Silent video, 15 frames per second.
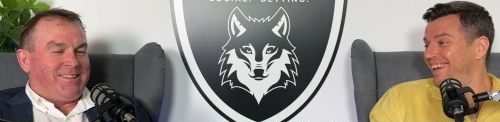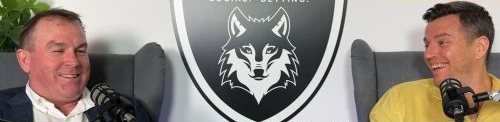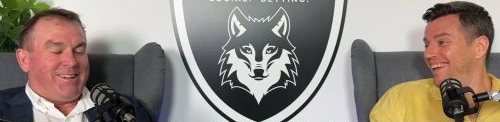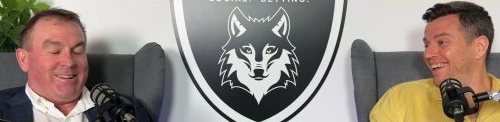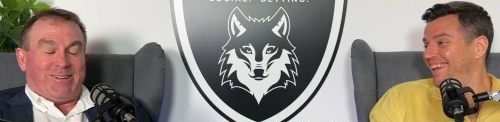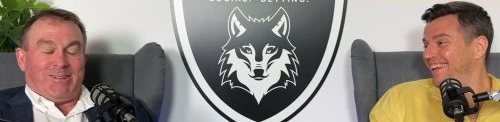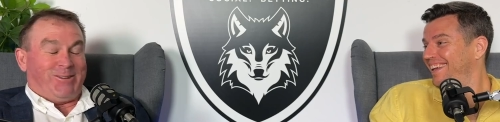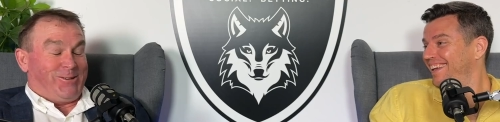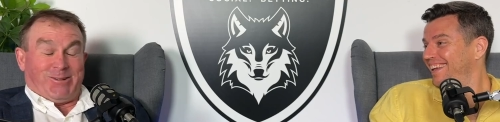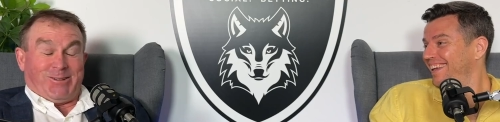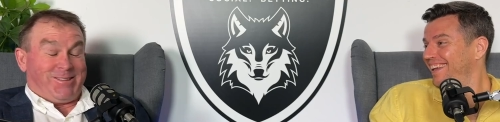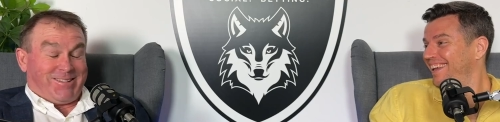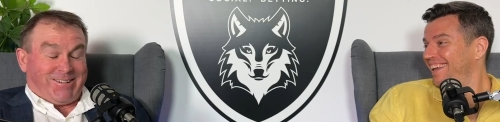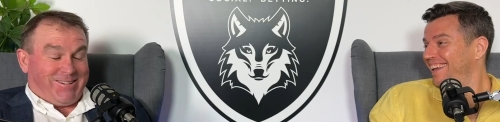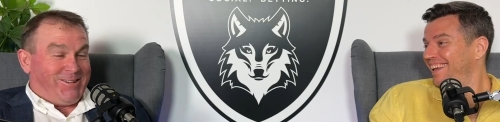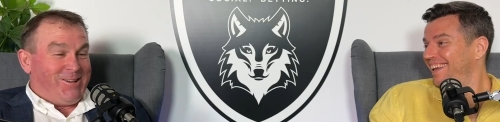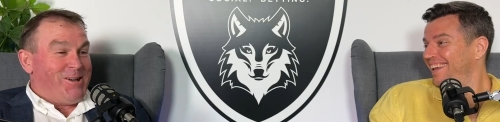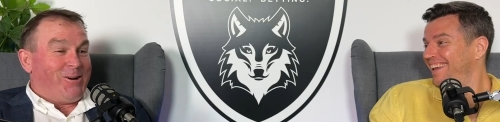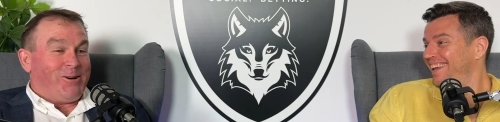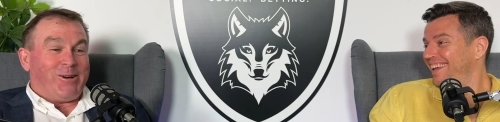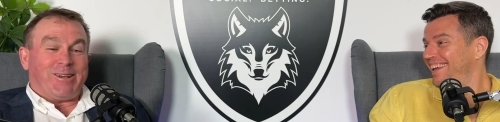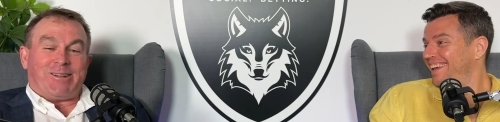Speaker 1: You know, I,
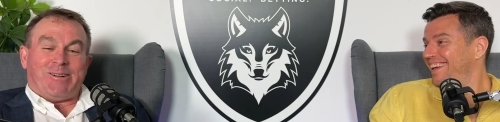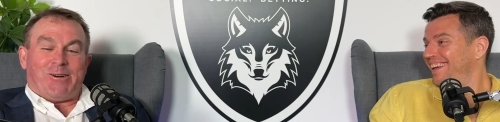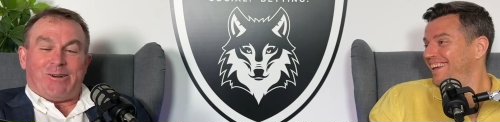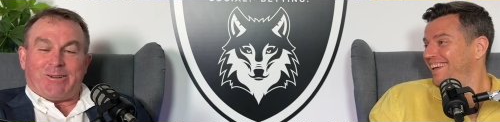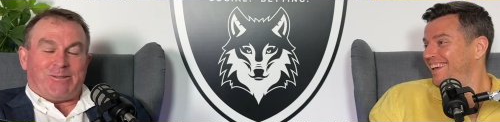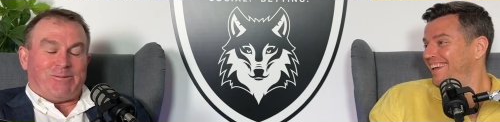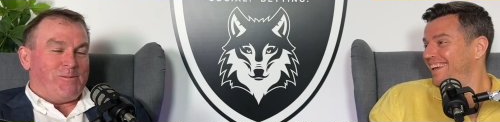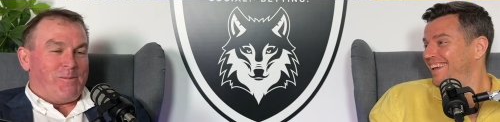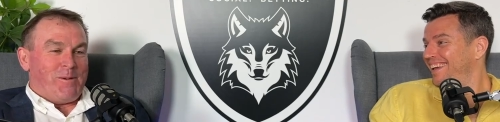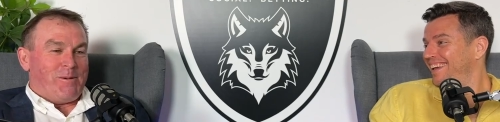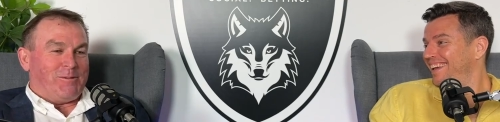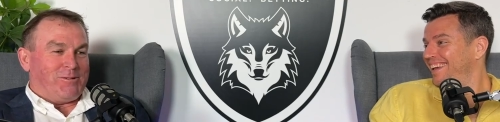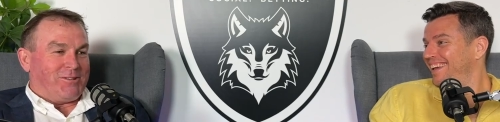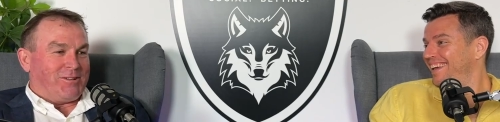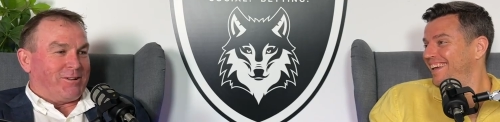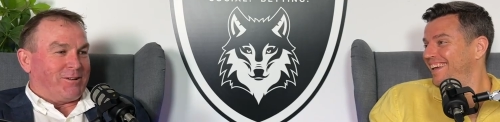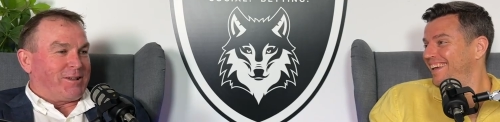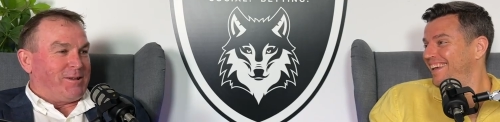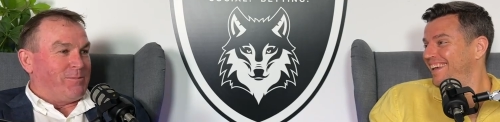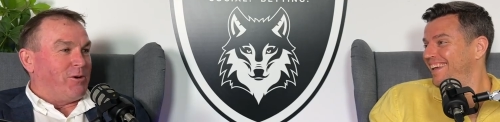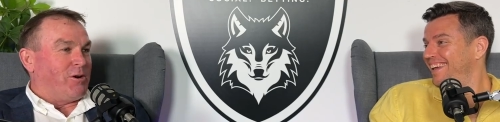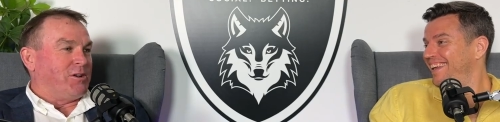oh, I can I can remember he's a little
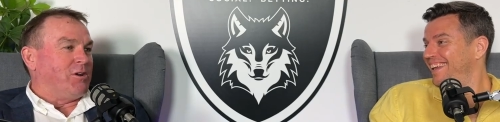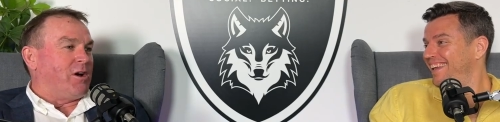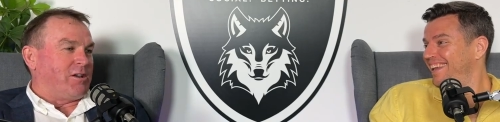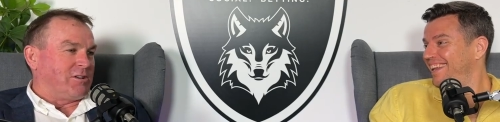kid, but I,